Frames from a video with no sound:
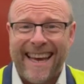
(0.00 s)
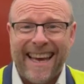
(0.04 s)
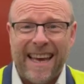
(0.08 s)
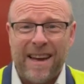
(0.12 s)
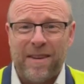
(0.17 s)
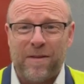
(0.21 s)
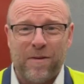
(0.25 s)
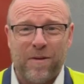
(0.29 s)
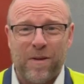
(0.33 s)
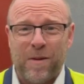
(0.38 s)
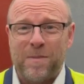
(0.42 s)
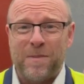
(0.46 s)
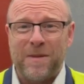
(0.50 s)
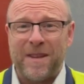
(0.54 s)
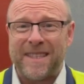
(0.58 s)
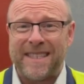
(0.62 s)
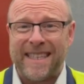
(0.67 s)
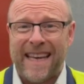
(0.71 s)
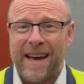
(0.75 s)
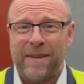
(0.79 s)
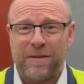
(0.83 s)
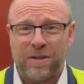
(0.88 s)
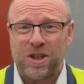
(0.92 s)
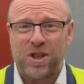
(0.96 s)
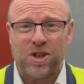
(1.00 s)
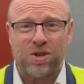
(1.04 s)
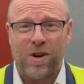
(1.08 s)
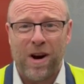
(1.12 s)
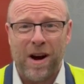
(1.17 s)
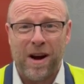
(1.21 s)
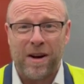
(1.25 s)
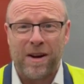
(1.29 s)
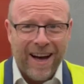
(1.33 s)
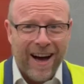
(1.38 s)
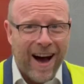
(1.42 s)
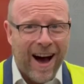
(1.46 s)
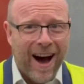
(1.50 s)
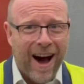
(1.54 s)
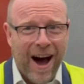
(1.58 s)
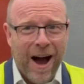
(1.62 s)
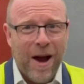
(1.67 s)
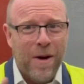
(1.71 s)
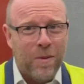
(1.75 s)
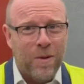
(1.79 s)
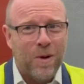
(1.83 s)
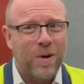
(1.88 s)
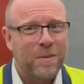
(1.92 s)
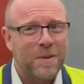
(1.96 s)
it from the Tevva truck.
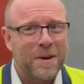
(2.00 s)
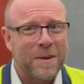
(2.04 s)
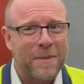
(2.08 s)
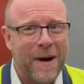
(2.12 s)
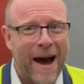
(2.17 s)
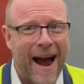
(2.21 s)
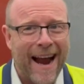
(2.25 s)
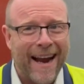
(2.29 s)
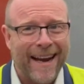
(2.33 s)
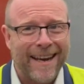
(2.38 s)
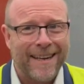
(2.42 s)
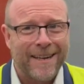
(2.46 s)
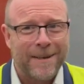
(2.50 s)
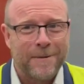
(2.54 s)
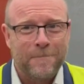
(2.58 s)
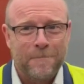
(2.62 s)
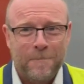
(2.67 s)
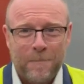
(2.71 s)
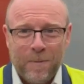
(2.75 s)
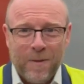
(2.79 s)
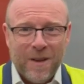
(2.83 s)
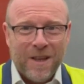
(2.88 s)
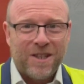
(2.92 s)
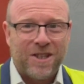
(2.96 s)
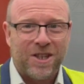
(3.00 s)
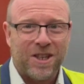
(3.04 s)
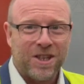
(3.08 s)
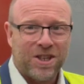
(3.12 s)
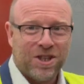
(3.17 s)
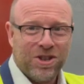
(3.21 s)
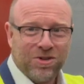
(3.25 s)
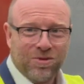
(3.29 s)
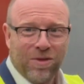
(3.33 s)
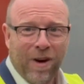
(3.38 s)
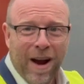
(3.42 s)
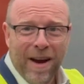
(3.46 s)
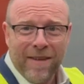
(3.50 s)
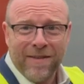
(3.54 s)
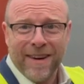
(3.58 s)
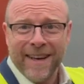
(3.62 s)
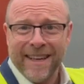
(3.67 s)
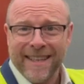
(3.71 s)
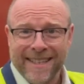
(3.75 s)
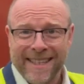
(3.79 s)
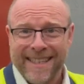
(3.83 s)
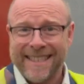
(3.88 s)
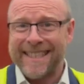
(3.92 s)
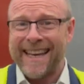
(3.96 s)
I will be back to drive
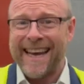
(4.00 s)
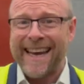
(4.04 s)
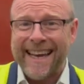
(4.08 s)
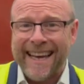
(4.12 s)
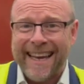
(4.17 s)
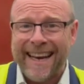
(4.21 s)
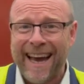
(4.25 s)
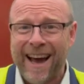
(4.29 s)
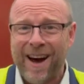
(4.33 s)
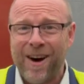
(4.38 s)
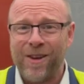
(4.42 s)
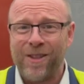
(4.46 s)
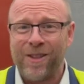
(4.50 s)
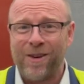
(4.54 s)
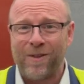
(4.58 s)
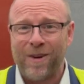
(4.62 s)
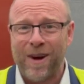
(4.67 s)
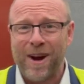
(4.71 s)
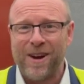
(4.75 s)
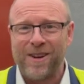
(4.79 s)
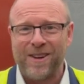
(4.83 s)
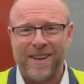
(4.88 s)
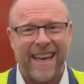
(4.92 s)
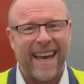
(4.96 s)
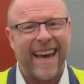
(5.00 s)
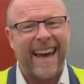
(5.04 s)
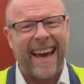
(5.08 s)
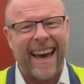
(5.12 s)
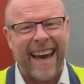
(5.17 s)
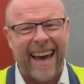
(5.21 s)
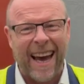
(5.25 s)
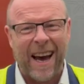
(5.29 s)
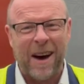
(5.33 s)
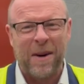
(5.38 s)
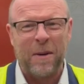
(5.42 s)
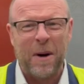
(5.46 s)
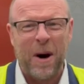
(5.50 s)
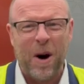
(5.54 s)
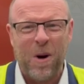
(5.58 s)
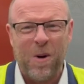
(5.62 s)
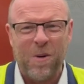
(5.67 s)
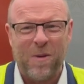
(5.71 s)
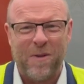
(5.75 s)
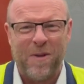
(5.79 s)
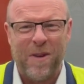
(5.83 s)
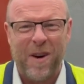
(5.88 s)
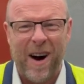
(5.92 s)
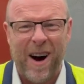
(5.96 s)
it, to take it out on the road. Yeah, I'm
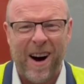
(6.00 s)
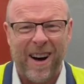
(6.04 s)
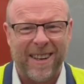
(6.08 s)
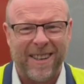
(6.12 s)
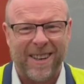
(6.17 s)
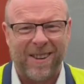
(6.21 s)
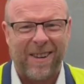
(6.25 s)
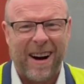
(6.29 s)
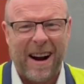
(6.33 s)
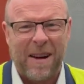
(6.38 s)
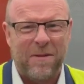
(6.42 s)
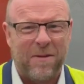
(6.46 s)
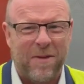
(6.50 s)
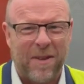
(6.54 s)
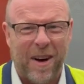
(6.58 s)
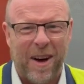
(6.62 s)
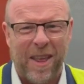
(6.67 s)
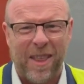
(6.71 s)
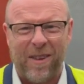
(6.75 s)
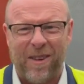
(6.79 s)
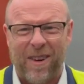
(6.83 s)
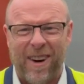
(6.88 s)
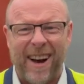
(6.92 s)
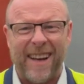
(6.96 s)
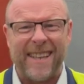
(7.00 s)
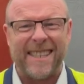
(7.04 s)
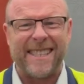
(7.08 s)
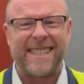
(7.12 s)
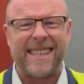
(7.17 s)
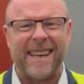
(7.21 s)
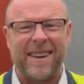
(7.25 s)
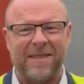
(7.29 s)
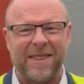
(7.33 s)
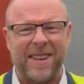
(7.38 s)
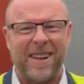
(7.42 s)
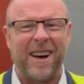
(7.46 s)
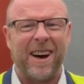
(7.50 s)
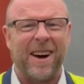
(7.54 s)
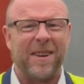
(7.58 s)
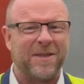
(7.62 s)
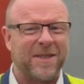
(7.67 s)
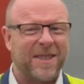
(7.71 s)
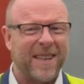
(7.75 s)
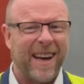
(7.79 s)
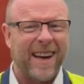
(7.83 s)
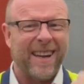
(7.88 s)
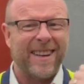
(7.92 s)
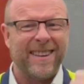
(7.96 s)
old fart. Grandfather, right, 7.5
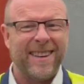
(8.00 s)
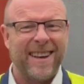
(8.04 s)
ton.